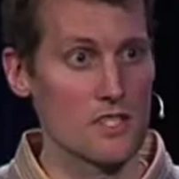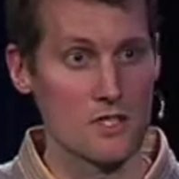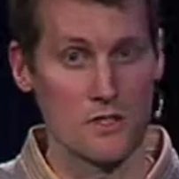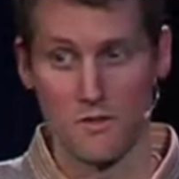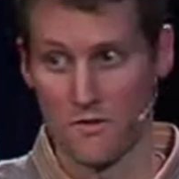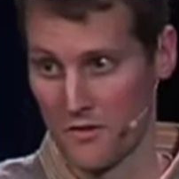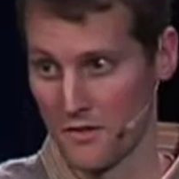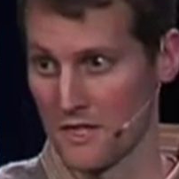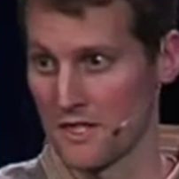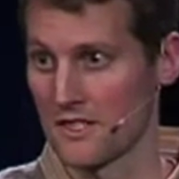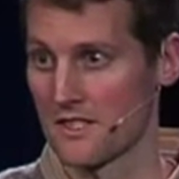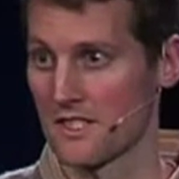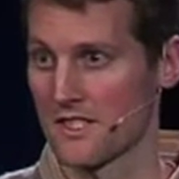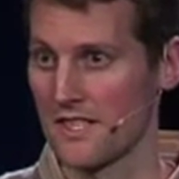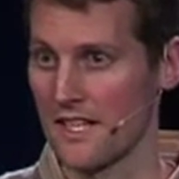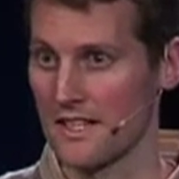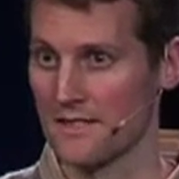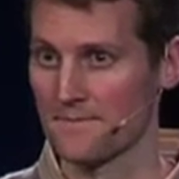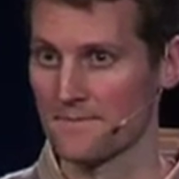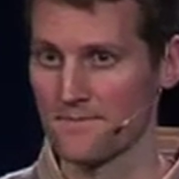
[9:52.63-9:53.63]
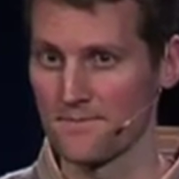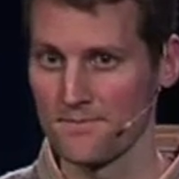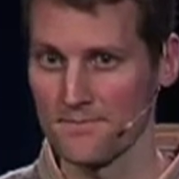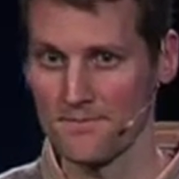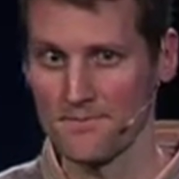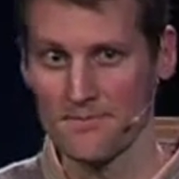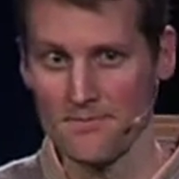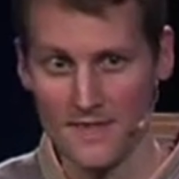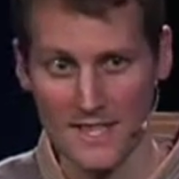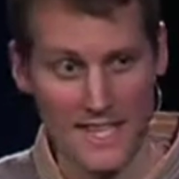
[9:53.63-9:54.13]
to you for your son.
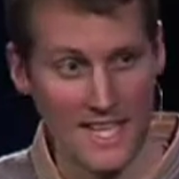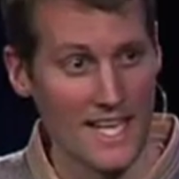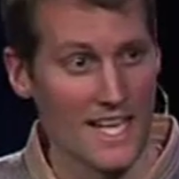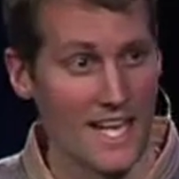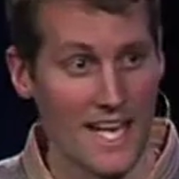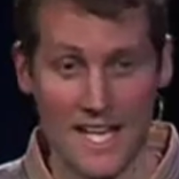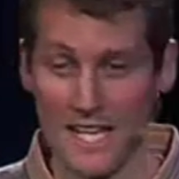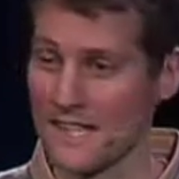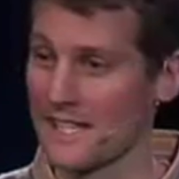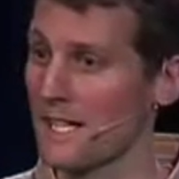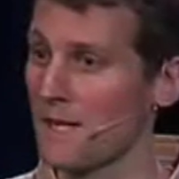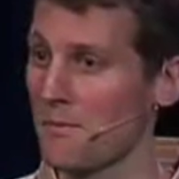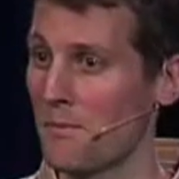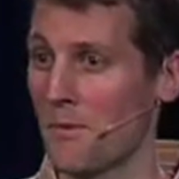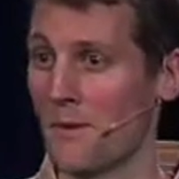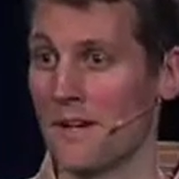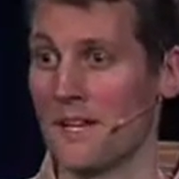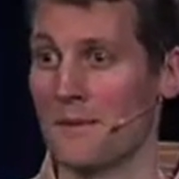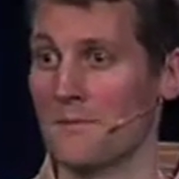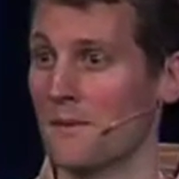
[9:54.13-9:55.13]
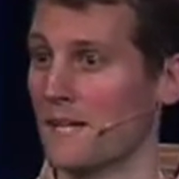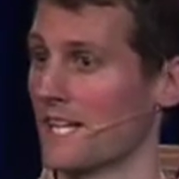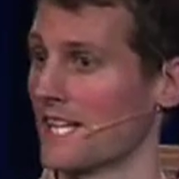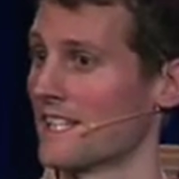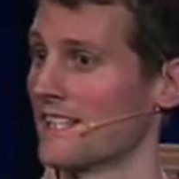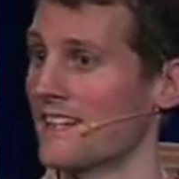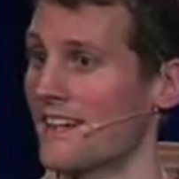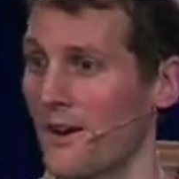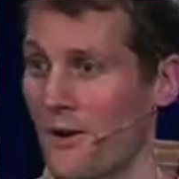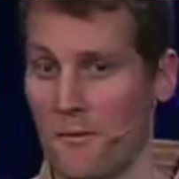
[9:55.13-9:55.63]
And at that point, I'm
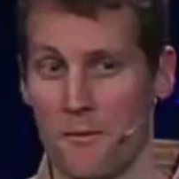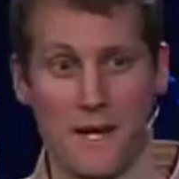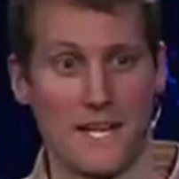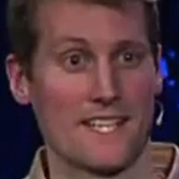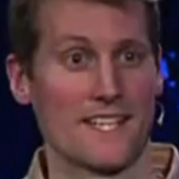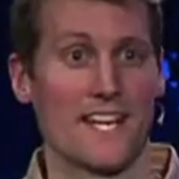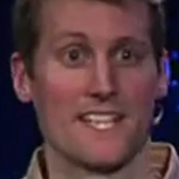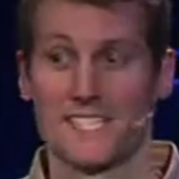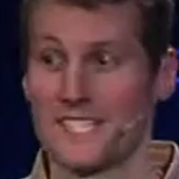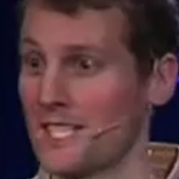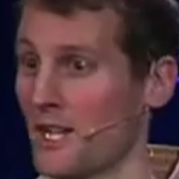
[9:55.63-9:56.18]
like, oh my gosh.